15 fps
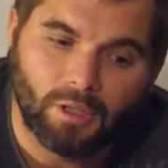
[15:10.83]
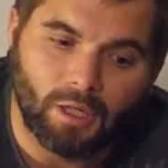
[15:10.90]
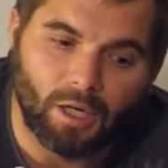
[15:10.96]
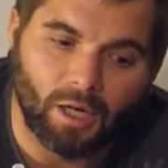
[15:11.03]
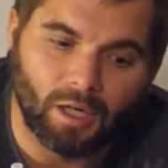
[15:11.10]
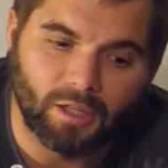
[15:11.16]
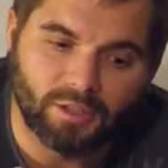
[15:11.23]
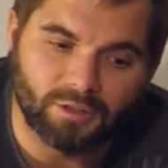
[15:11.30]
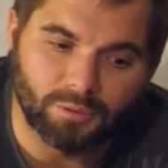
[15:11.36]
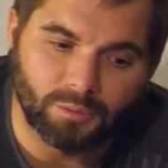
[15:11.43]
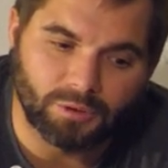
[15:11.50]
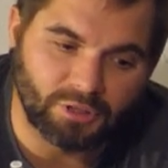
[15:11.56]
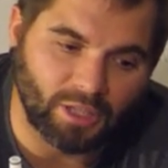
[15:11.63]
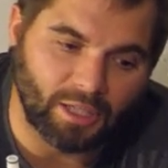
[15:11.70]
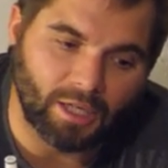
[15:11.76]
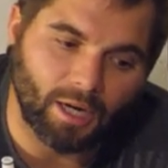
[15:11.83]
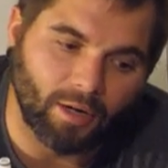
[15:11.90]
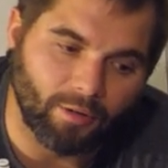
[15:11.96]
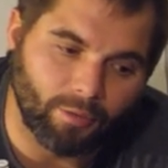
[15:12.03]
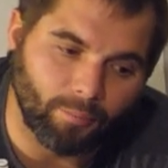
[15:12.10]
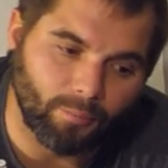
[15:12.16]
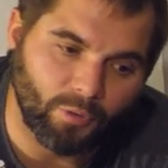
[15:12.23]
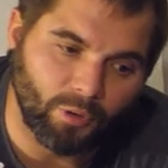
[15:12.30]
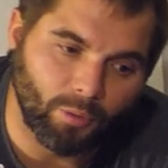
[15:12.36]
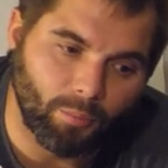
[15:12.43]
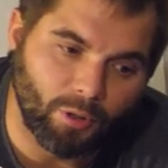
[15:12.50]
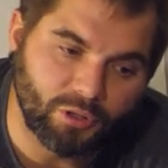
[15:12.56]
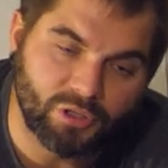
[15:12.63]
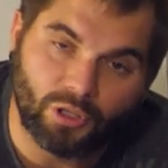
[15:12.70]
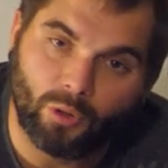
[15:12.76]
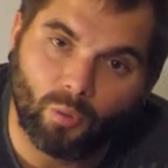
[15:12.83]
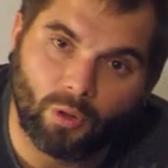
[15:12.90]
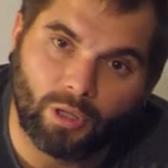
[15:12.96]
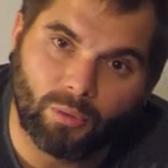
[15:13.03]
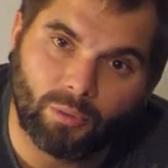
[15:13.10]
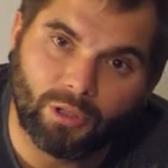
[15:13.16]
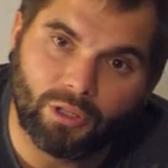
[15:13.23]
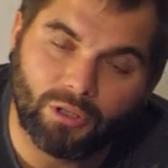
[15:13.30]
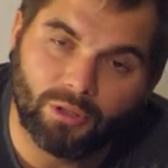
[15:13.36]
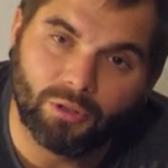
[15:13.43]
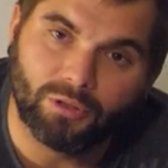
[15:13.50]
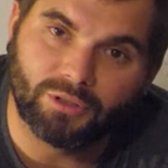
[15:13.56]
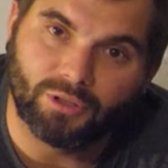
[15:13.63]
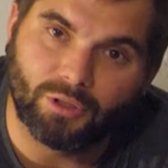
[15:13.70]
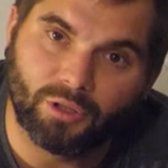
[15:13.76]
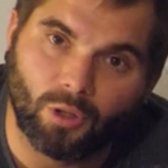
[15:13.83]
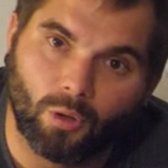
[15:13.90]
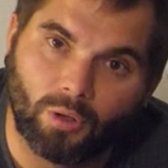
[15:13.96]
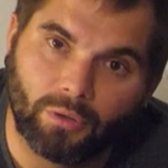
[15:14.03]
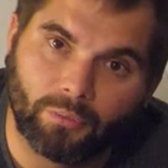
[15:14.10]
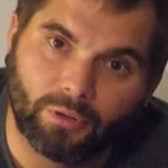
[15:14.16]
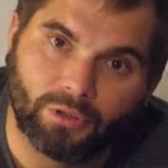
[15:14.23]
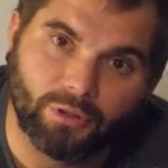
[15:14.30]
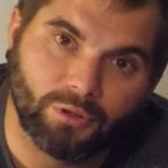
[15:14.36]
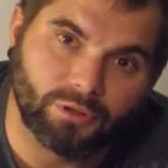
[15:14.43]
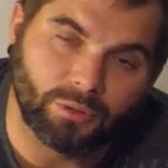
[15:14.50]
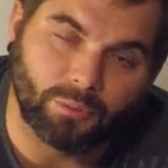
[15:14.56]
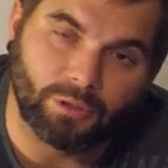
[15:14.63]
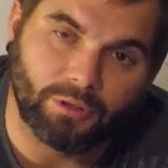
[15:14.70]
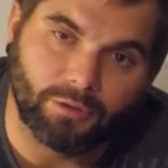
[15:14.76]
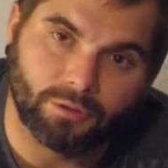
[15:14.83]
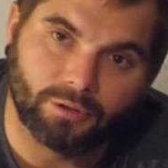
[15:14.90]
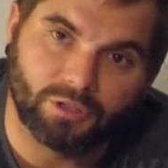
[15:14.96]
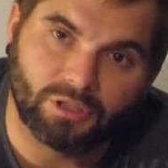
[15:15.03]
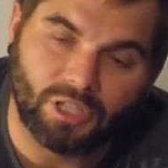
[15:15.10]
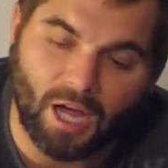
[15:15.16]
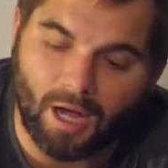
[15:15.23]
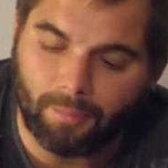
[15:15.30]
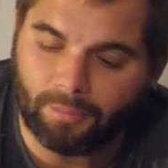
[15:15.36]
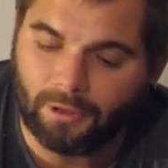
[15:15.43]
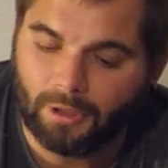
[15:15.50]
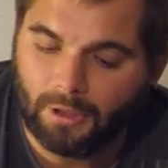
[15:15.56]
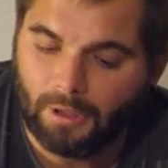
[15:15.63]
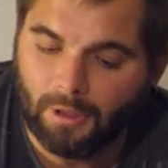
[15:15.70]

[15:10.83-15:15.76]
because uh, it was like kind of the most annoying one to use and you can only really use it when you're stopped.